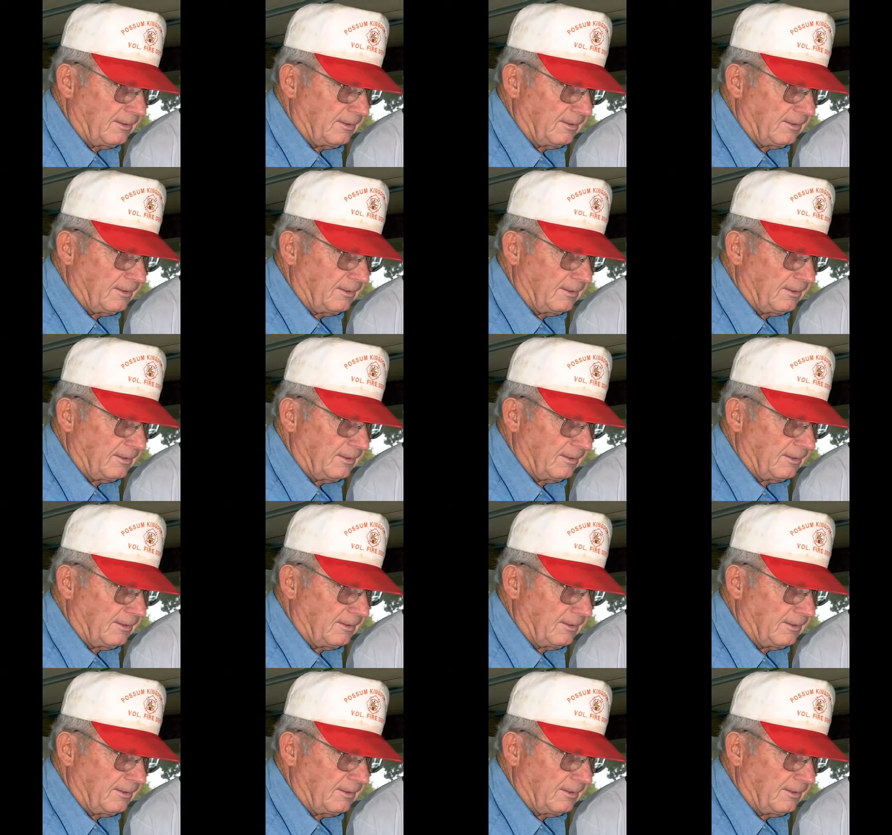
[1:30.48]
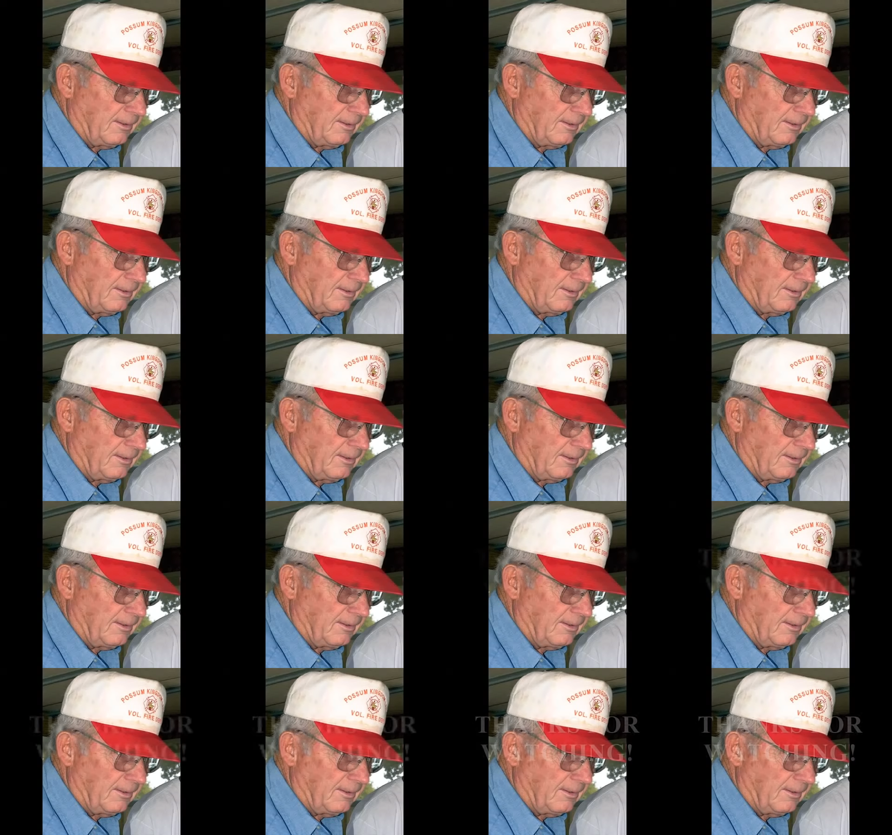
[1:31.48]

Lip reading: Nothing is said.